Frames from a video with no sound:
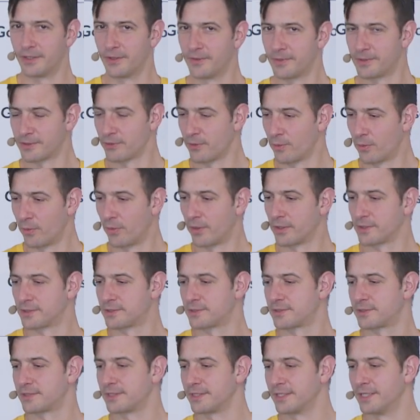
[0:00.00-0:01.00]
into the
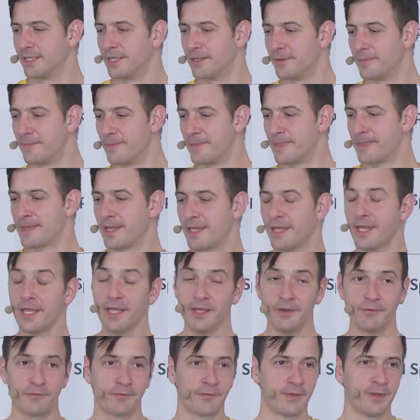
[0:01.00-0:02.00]
woods um,
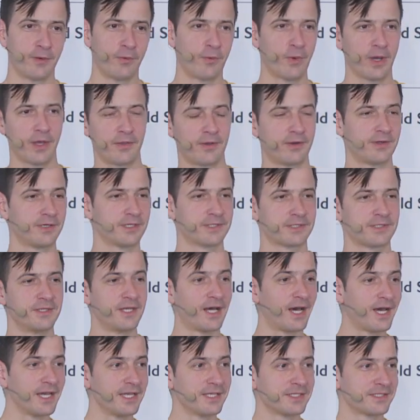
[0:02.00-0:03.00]
if the weather is
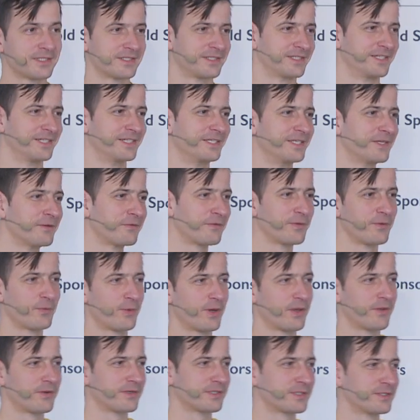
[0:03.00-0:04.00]
nice, and if the
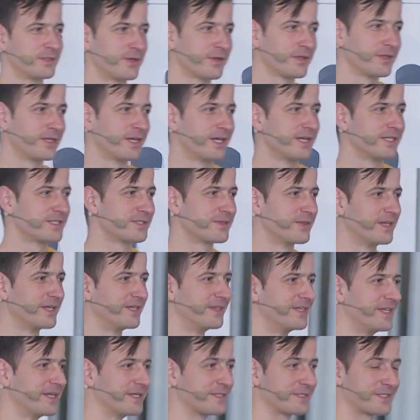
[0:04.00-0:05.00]
weather is not nice,
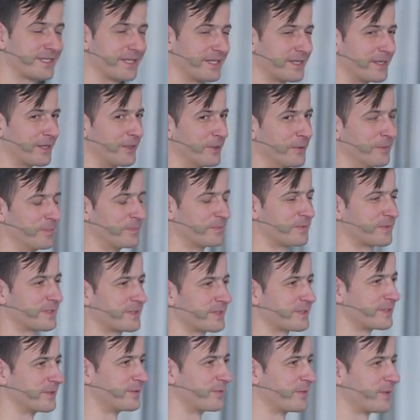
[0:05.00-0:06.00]
then they stay at home.
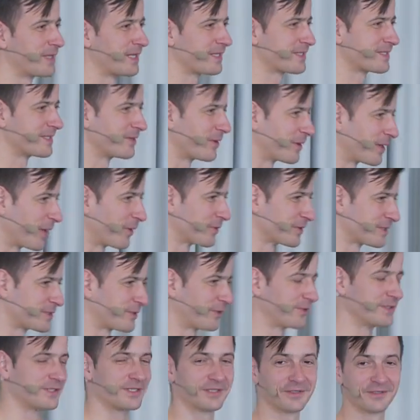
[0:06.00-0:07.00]
So that's not how
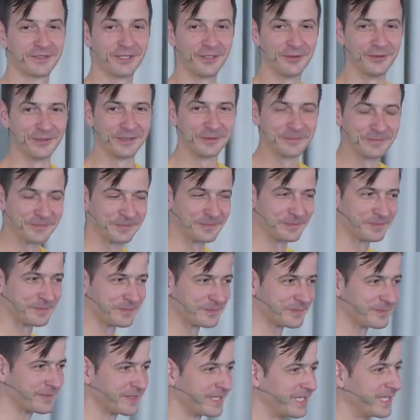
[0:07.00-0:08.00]
stories are told.
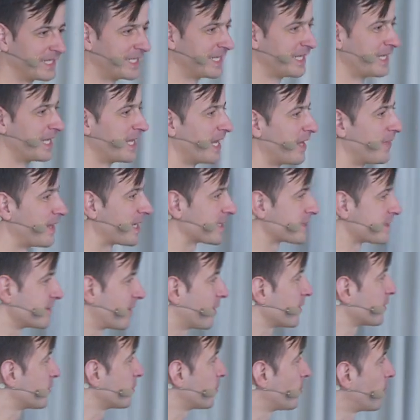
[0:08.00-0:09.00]
And that's
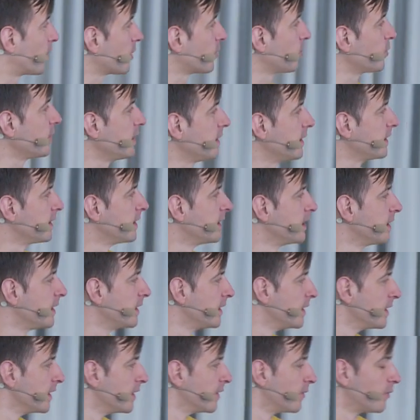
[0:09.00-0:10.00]
not what we
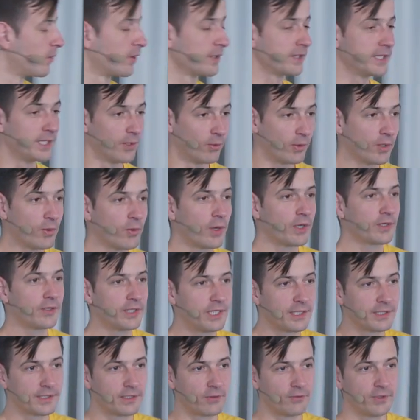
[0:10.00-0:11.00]
want to hear. We want to
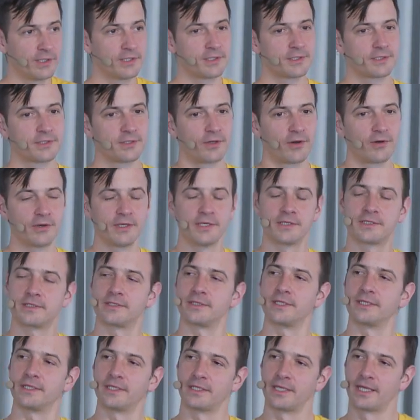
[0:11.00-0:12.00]
hear real
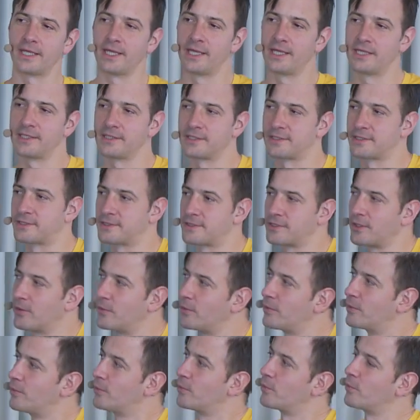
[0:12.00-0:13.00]
stories, and
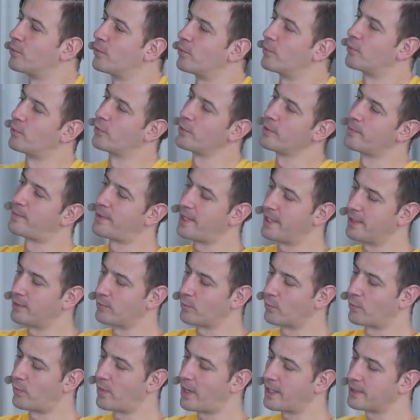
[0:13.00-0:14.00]
so we
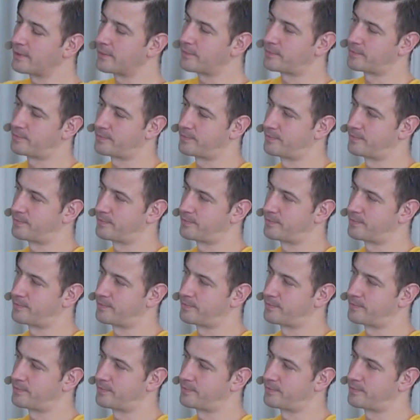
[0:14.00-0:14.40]
paint one